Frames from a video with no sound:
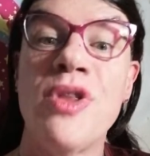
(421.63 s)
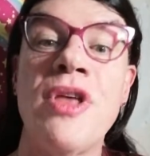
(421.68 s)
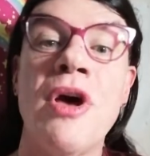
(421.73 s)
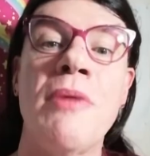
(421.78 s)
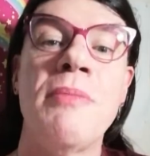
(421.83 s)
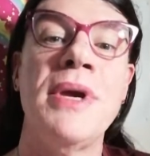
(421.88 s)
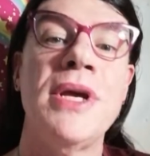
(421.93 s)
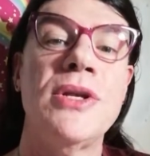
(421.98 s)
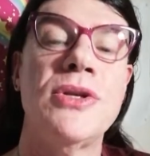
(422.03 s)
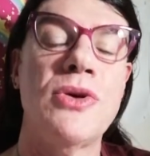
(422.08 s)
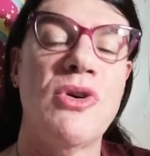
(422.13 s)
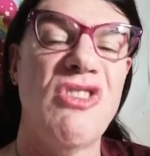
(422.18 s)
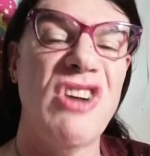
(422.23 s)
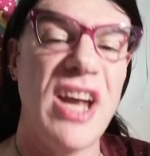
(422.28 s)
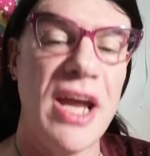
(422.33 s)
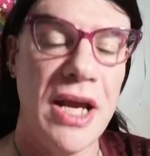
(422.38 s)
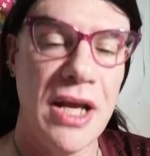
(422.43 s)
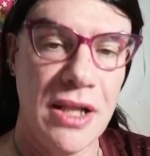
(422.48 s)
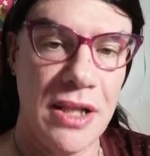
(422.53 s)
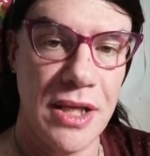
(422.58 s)
where they were being taught
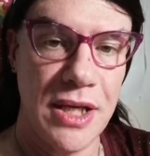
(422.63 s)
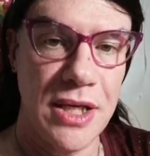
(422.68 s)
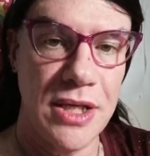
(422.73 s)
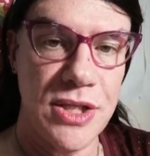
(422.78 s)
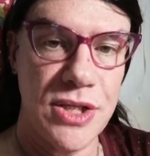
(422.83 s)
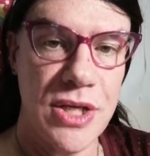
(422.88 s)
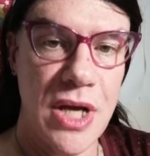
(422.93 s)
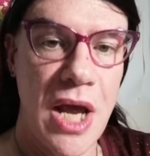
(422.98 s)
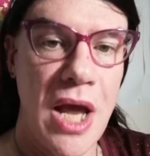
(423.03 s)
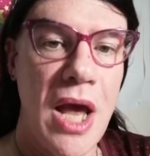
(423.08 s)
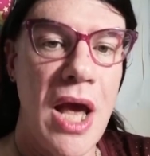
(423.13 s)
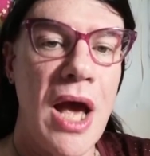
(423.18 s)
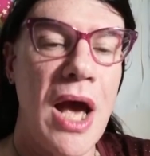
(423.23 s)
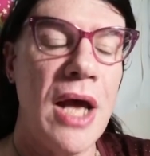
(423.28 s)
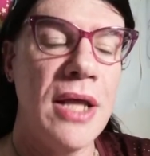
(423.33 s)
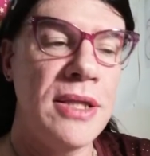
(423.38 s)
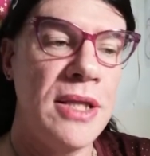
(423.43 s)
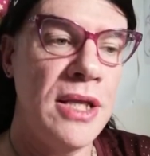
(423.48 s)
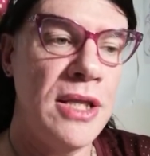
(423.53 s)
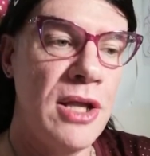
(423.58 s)
English,
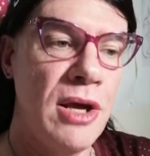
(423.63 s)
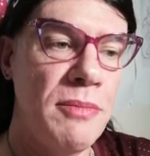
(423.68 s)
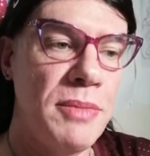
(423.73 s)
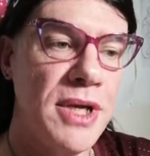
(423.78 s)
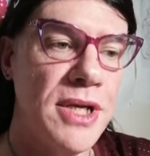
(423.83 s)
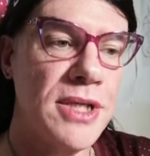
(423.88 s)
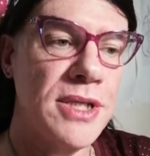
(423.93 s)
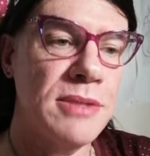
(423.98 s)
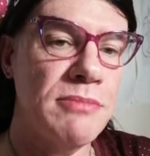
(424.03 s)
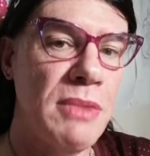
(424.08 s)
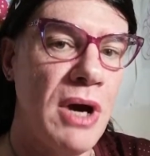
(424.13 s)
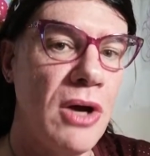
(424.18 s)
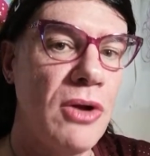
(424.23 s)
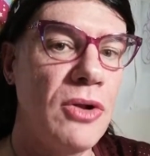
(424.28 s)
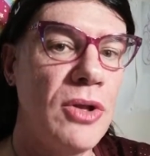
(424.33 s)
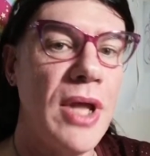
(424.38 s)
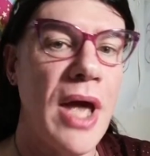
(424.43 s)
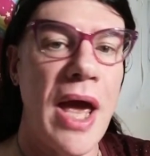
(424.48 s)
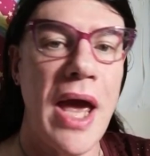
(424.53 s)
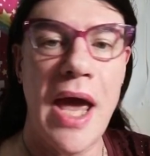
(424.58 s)
and then they're being
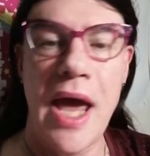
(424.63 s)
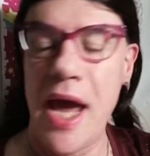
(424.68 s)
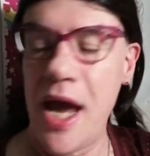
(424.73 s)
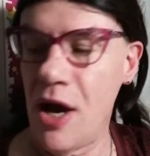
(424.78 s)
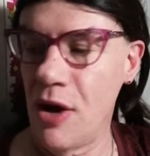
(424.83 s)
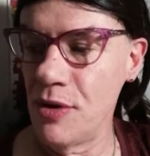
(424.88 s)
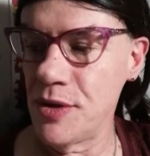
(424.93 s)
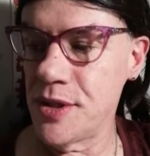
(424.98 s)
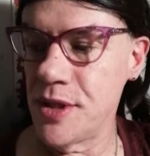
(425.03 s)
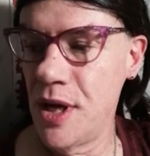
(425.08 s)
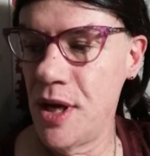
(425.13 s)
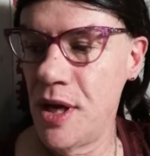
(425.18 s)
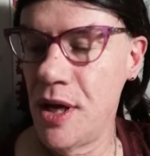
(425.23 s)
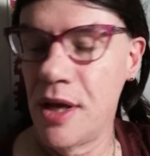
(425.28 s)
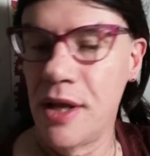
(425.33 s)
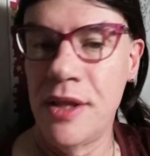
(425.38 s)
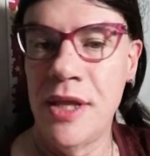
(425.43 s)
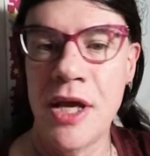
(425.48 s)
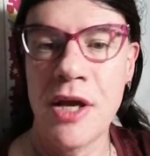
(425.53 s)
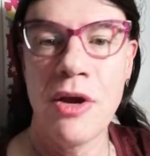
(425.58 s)
smuggled out.
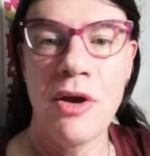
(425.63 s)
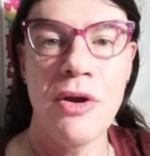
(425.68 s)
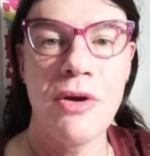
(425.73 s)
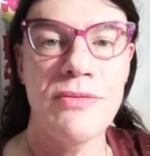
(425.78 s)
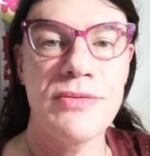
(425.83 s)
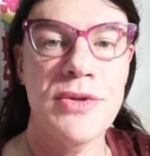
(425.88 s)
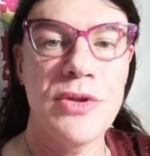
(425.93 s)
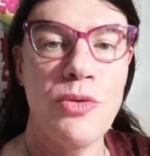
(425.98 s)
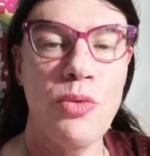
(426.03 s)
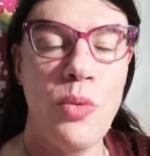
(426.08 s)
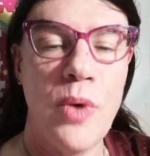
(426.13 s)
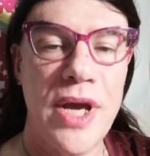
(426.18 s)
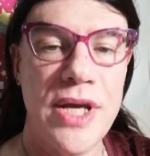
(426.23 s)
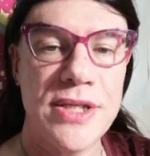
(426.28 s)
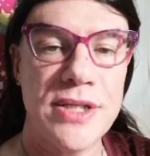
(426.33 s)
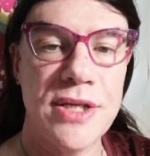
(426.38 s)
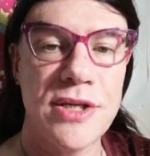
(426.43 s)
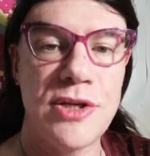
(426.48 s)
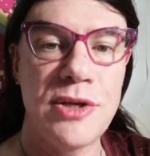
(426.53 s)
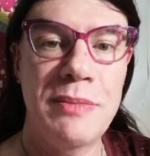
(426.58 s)
And they're going off to the
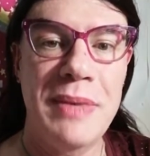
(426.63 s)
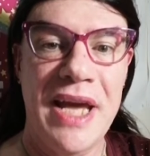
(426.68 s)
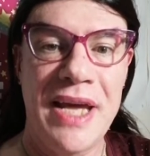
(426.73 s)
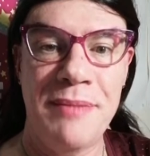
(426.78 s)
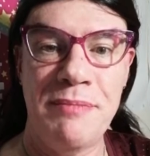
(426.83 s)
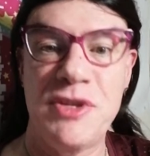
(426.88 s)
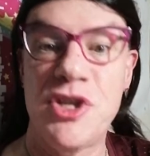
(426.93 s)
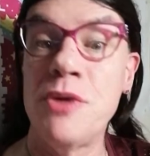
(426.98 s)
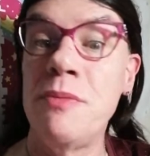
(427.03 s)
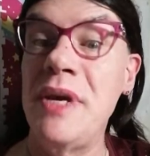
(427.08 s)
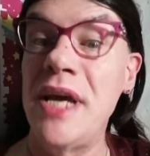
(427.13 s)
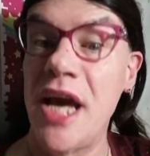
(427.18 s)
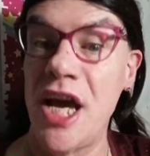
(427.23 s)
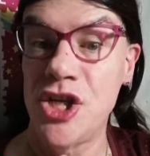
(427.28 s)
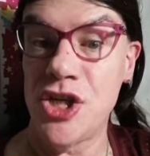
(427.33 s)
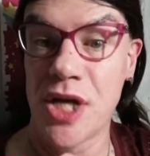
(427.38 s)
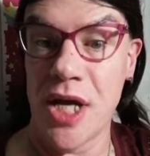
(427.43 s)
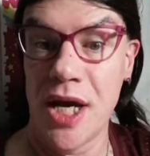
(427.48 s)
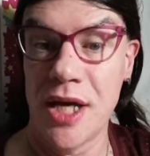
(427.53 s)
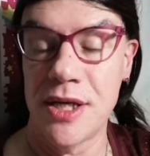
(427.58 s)
West to be
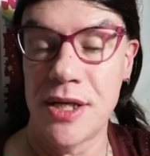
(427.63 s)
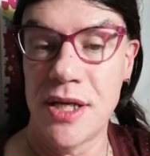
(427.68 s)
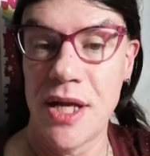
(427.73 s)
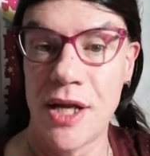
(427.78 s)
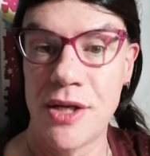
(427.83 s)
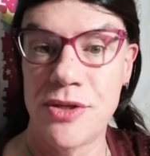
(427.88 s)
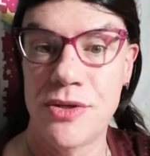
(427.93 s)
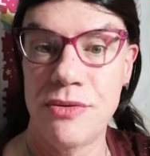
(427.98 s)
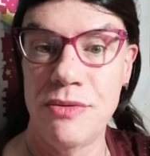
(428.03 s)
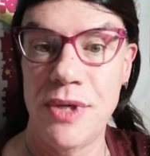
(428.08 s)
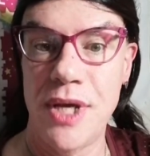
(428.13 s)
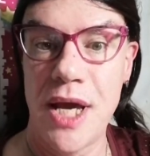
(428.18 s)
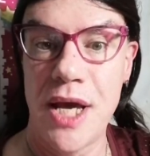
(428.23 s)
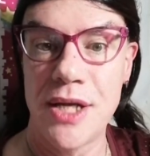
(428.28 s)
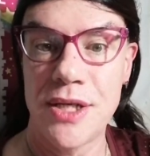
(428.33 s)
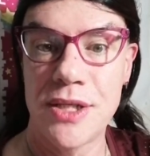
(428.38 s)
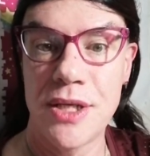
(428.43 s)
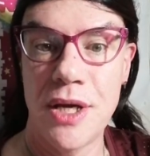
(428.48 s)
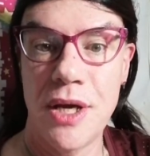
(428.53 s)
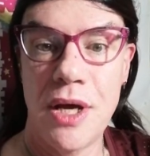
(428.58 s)
educated and to
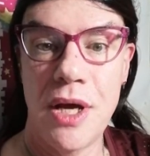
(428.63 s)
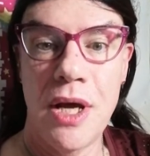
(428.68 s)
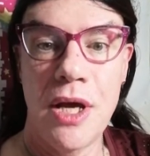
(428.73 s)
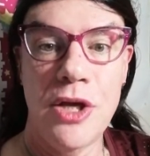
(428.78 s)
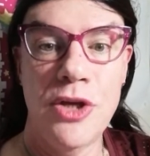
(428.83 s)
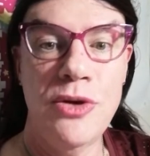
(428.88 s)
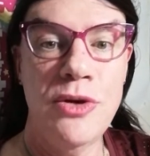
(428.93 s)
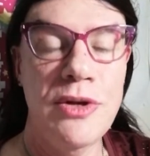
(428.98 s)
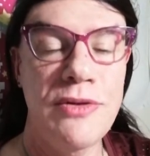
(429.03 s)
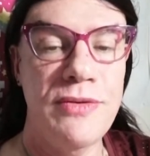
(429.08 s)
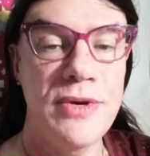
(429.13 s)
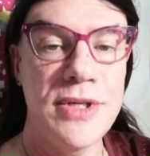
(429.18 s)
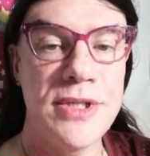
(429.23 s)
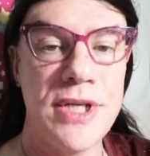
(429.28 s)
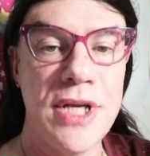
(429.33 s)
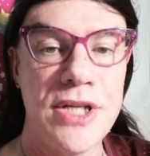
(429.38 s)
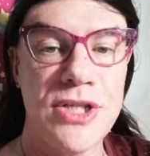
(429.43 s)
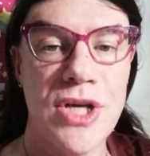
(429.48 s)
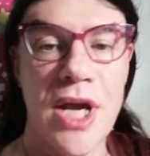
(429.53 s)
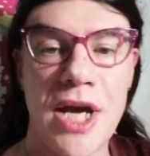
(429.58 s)
get
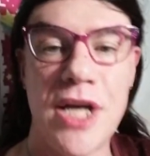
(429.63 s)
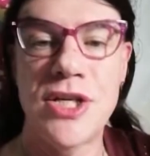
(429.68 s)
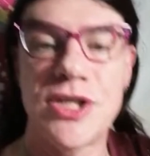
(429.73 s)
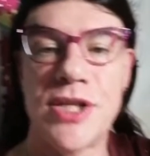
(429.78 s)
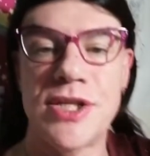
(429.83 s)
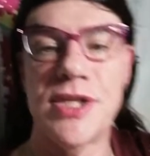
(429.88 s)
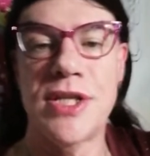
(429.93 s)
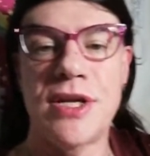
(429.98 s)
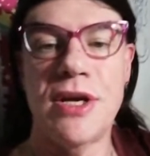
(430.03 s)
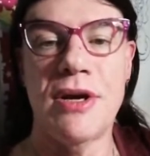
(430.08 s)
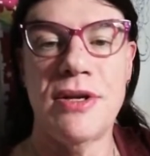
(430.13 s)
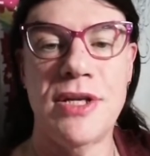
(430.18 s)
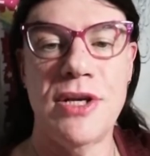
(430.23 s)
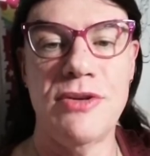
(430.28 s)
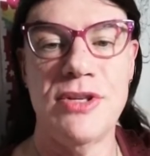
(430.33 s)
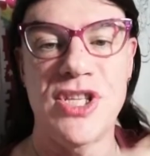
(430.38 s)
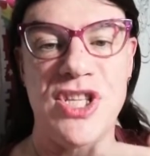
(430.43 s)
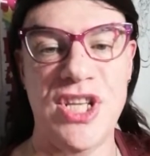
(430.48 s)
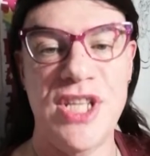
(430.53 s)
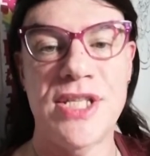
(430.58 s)
university educations. And the
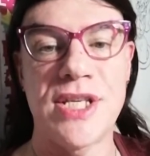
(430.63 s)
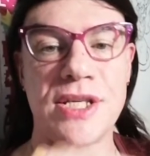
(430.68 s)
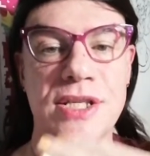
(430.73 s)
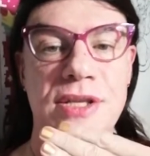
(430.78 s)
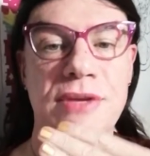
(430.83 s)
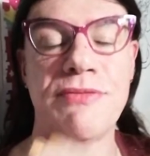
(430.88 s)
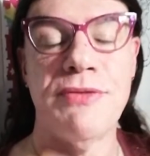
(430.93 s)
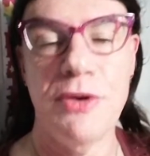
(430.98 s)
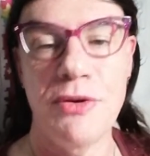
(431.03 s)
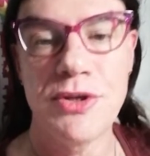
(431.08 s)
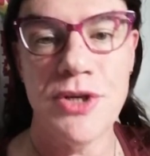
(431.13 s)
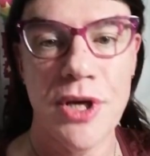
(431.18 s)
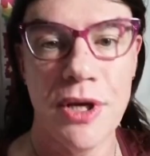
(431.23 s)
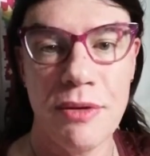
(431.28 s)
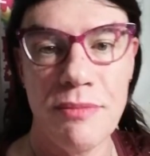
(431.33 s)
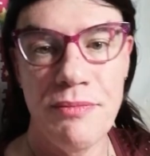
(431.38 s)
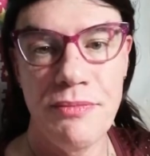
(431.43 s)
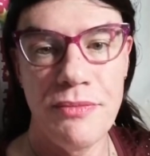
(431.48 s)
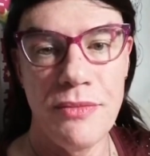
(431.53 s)
idea is this is the future.